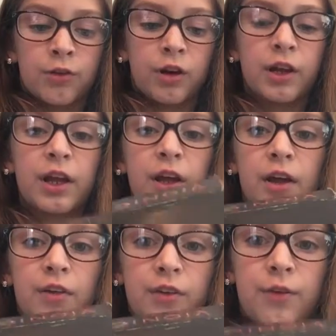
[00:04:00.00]
Try to get it
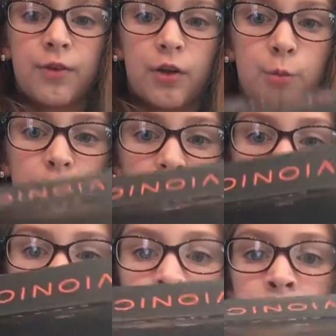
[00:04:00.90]
as even as
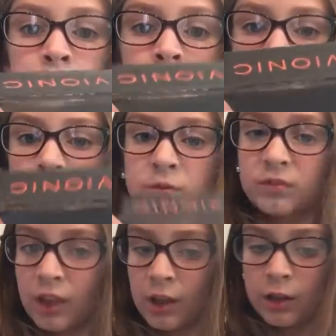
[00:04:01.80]
possible.
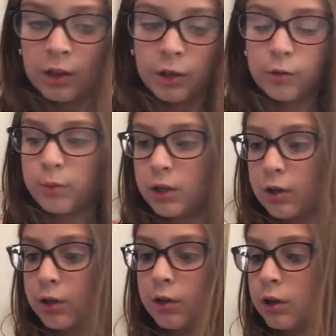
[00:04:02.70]
Will be
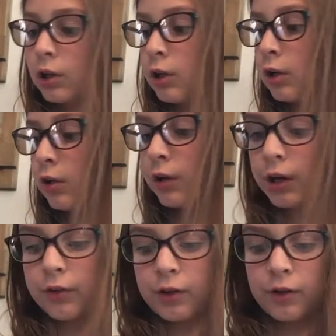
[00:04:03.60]
good.
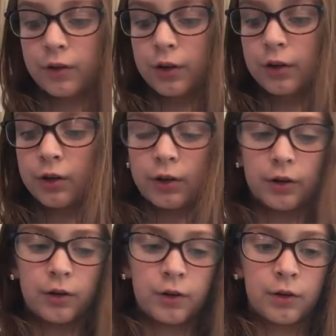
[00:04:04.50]
Okay, then you're going to
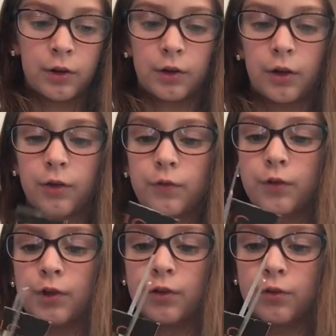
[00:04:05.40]
cut another
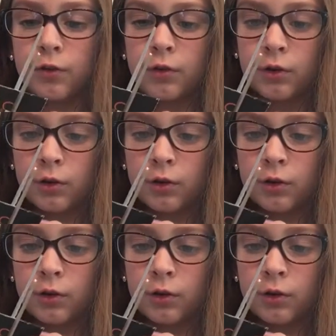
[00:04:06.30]
piece.